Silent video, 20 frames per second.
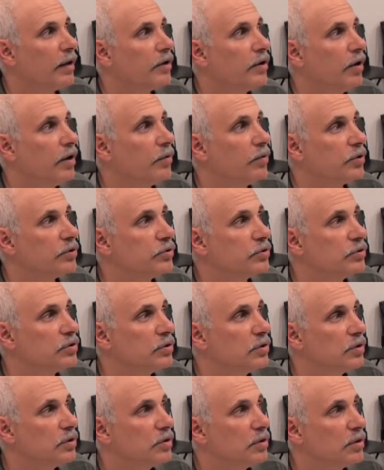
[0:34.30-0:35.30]
Go ahead, Richards.
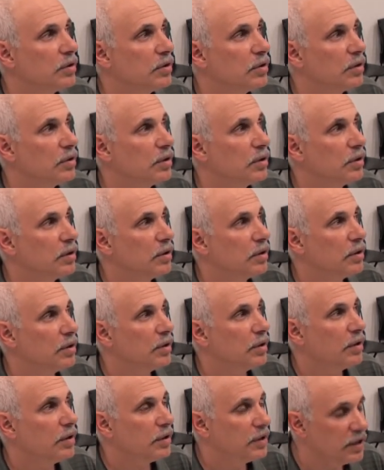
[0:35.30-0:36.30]

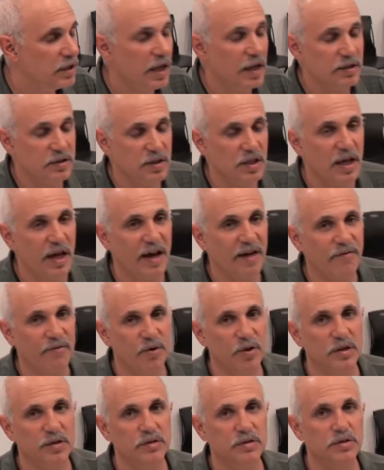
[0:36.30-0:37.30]
Yes, the
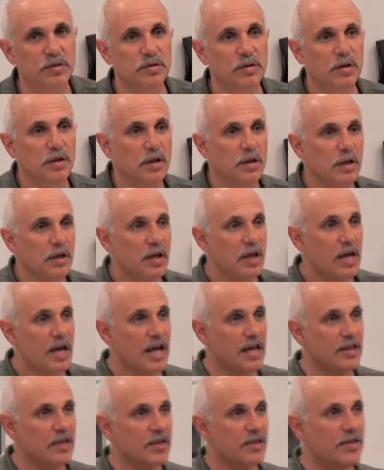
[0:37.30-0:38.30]
Africans.
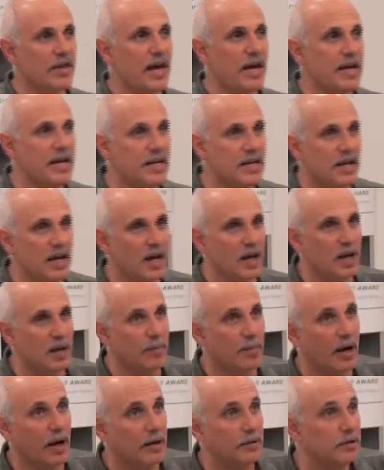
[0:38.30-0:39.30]
And they
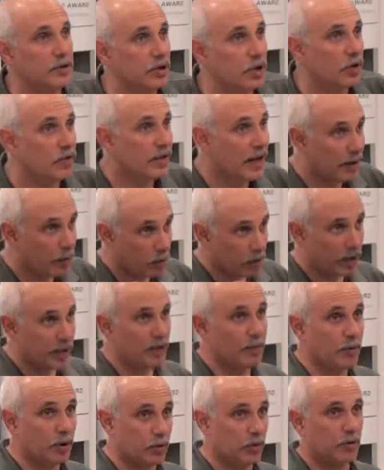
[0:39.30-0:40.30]
came, they were
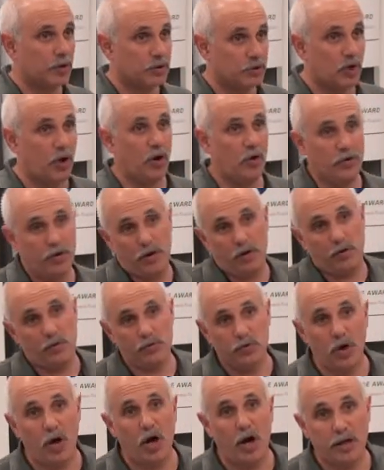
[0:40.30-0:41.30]
immigrants, although
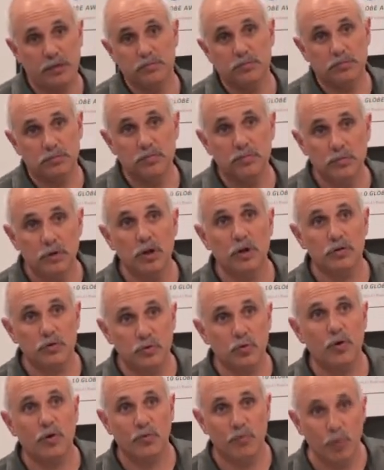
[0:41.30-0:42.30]
not,
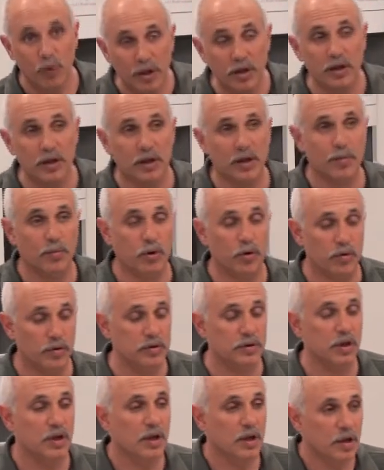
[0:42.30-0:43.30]
sort of willing
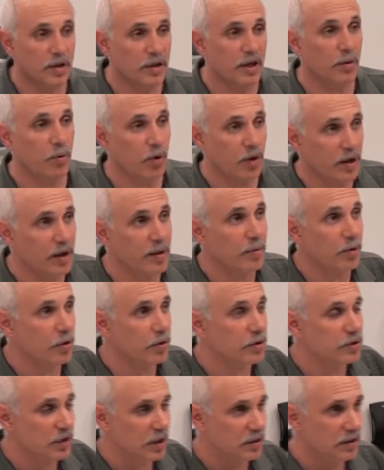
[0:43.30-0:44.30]
immigrants. They were
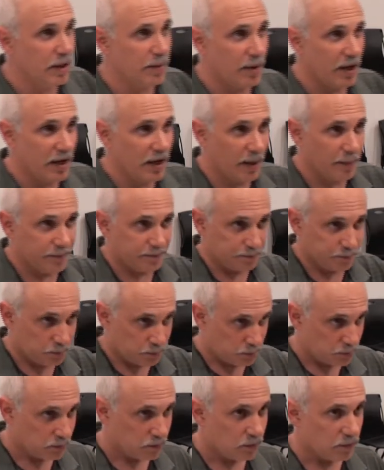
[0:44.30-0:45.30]
immigrants, and they made up
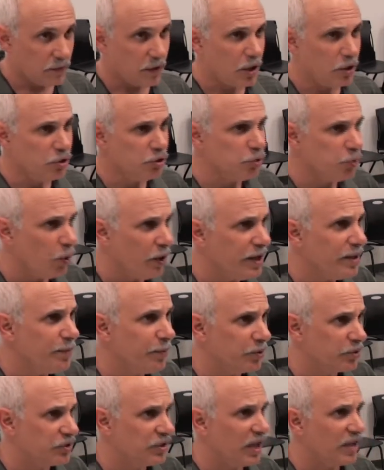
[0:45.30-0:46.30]

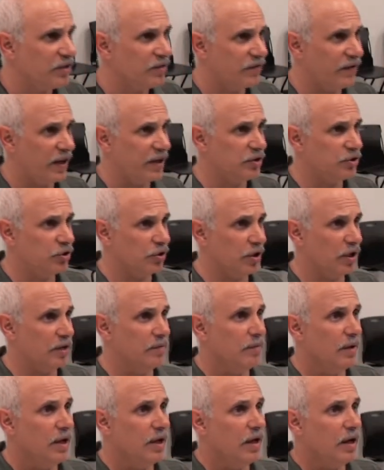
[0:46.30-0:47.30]
20% eventually
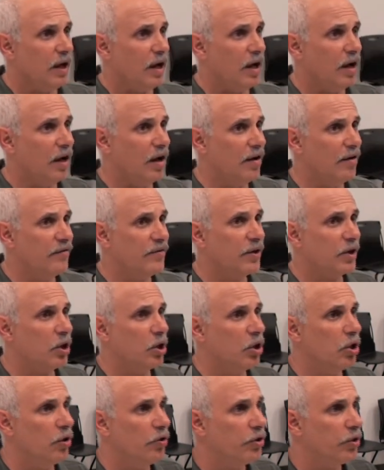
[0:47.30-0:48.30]
of the
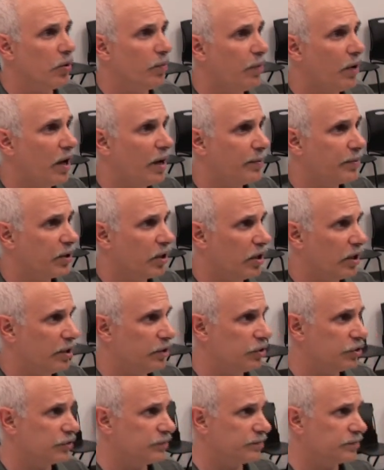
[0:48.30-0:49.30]
colonial
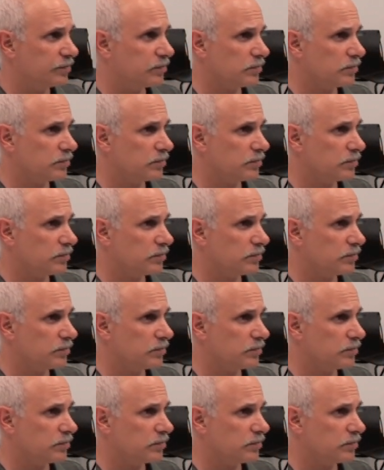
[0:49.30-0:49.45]
population.